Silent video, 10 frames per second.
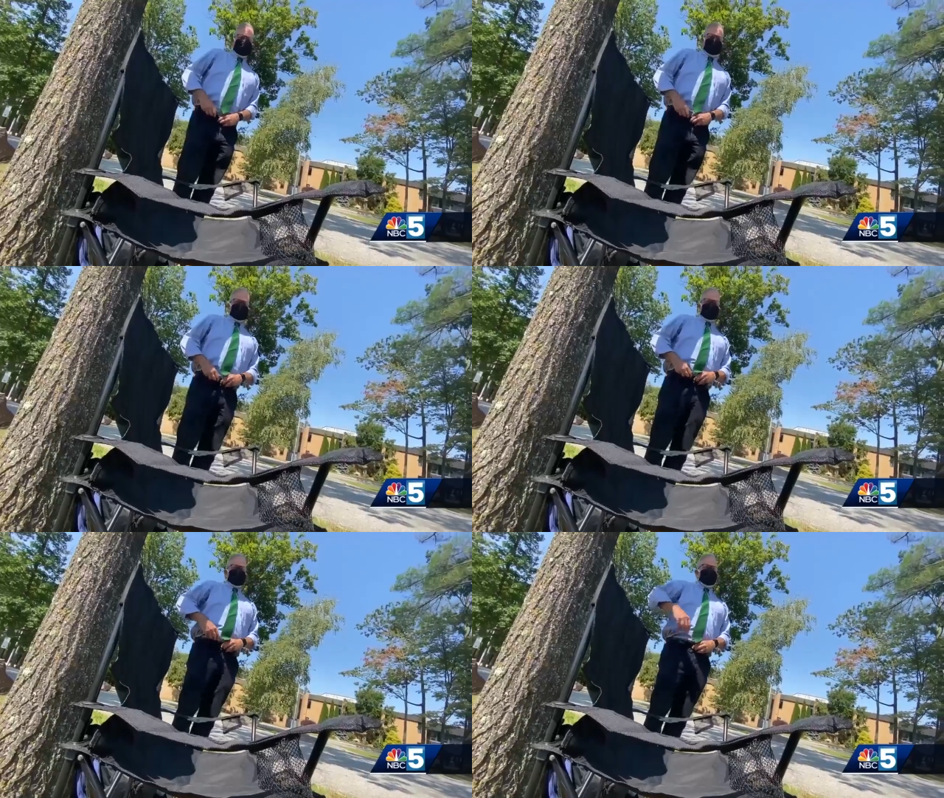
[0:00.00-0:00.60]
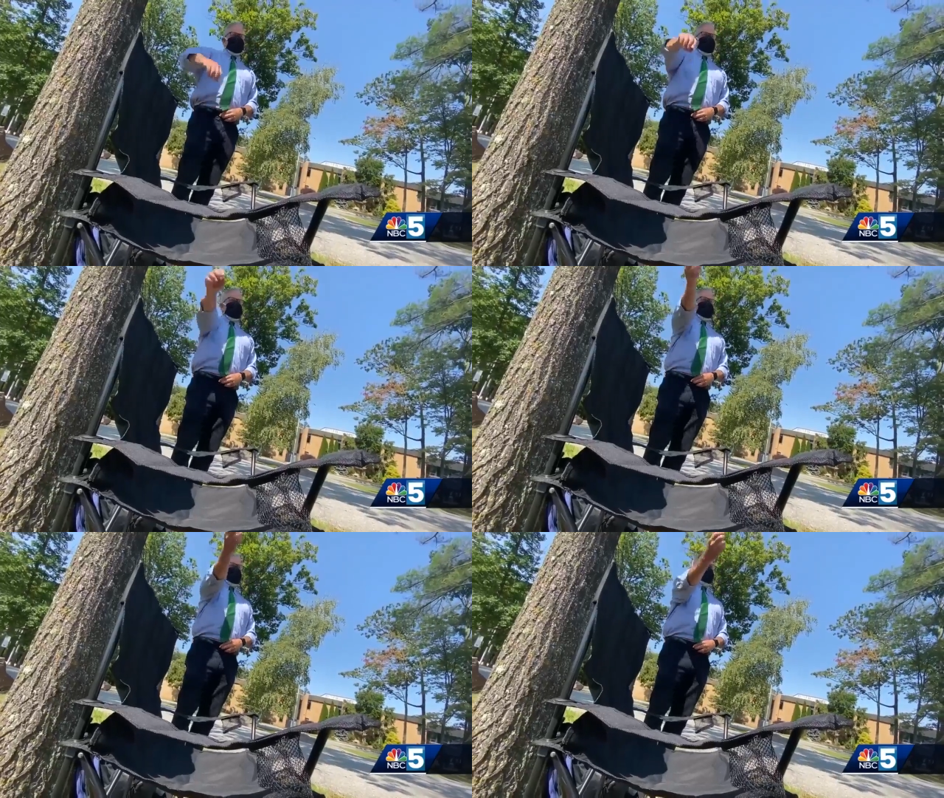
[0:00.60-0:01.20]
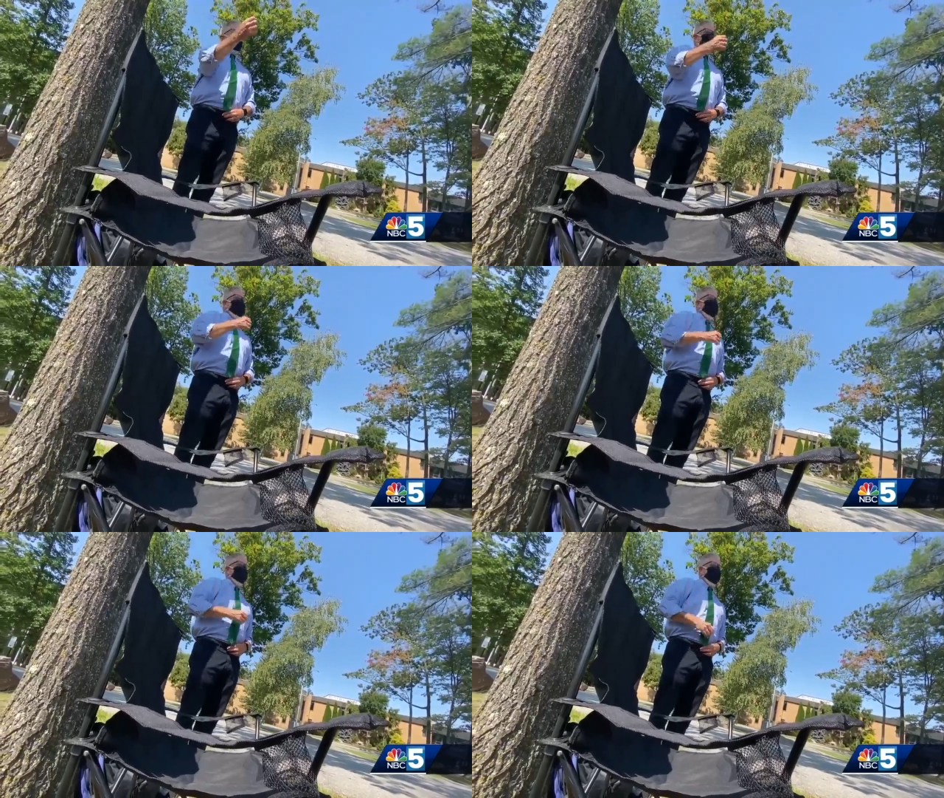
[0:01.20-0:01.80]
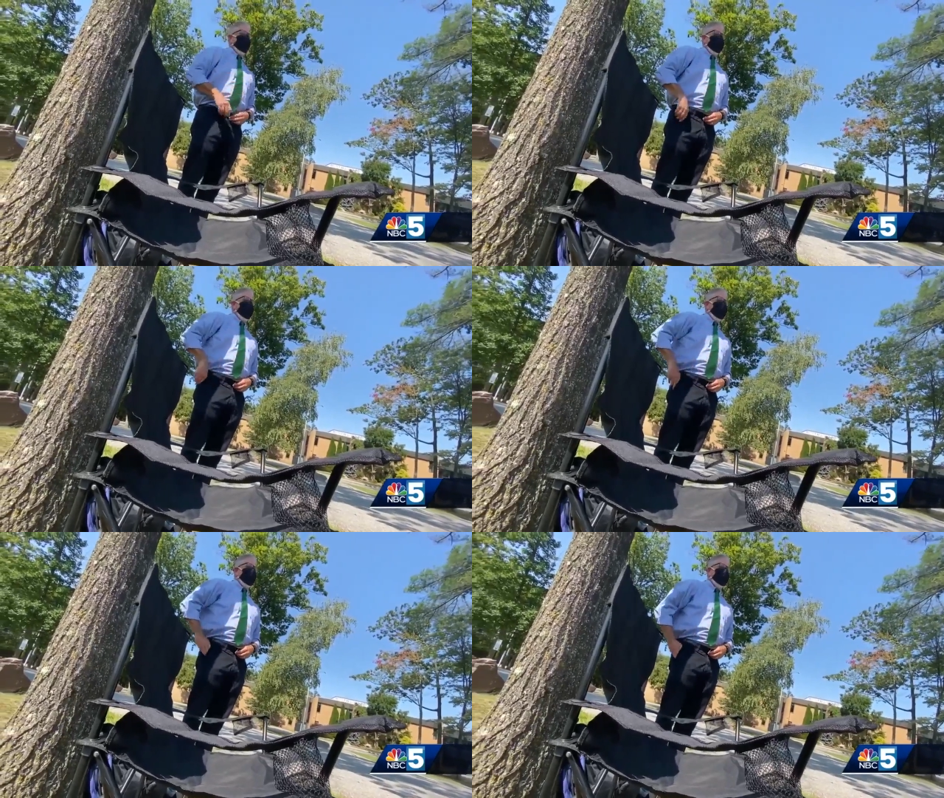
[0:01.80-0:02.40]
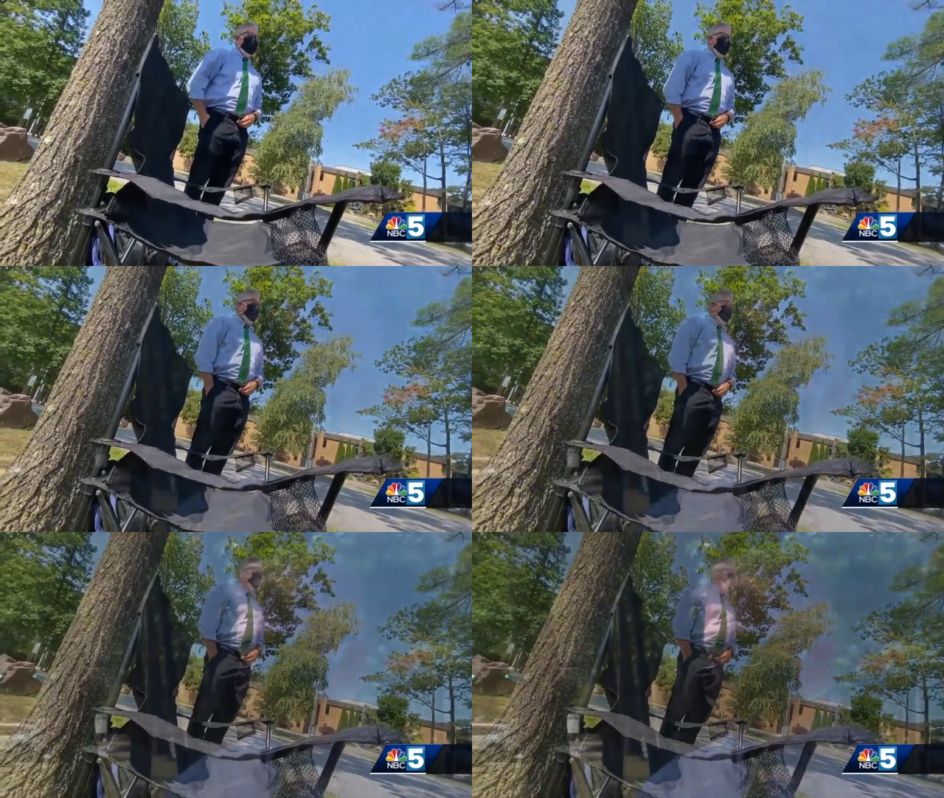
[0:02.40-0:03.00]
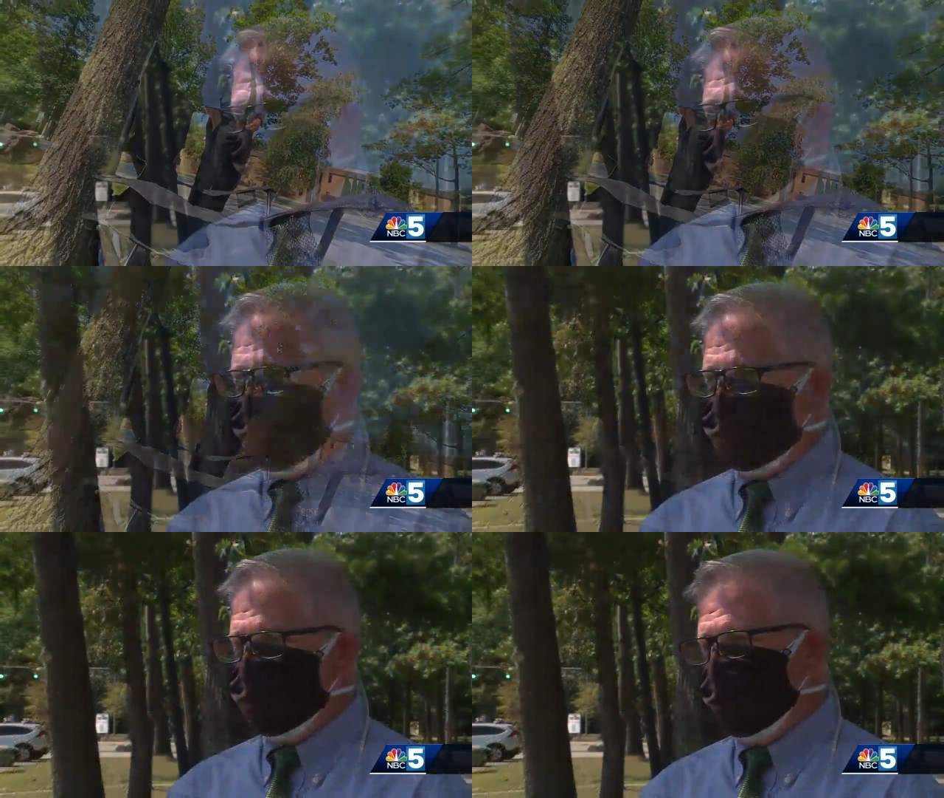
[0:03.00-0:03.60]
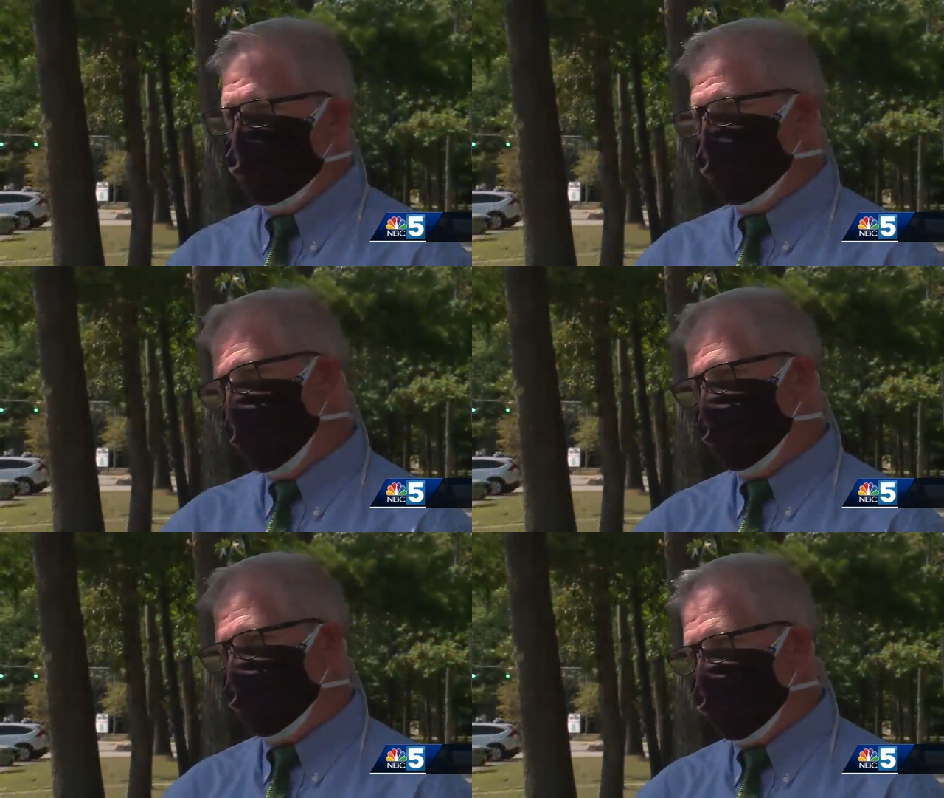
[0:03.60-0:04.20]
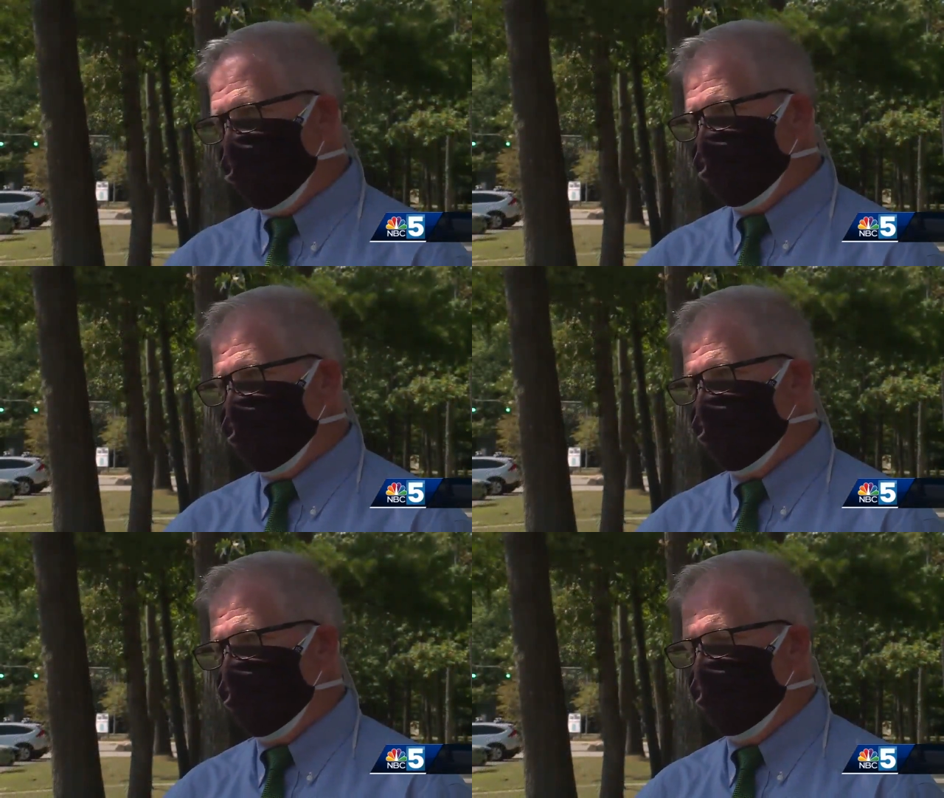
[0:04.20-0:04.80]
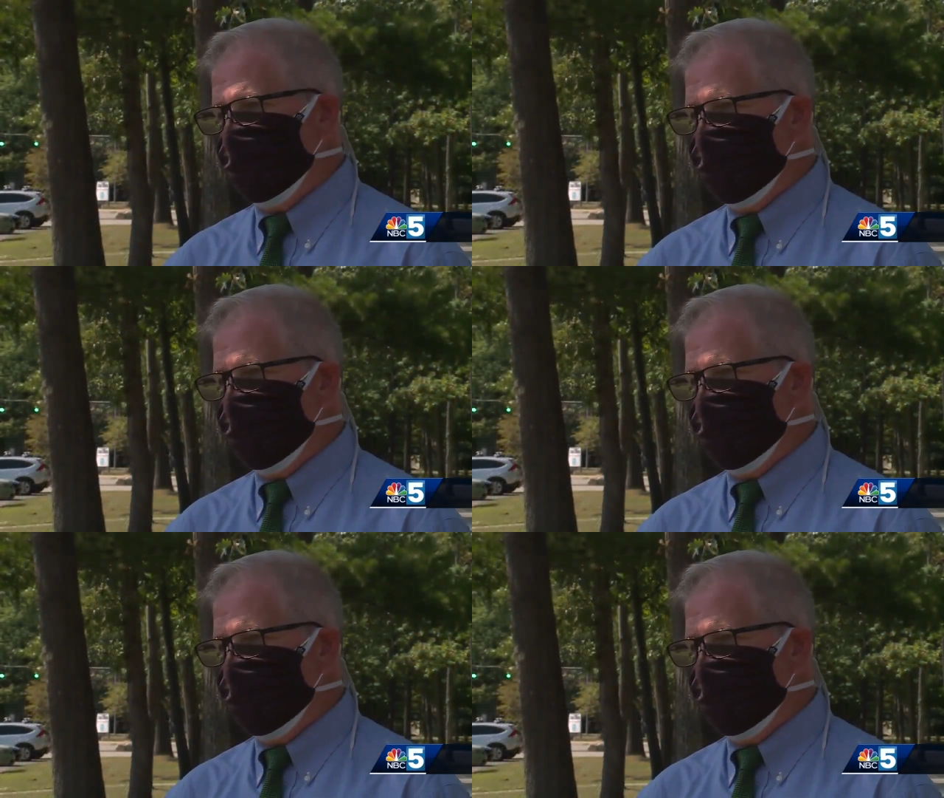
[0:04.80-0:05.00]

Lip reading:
(no speaker visible)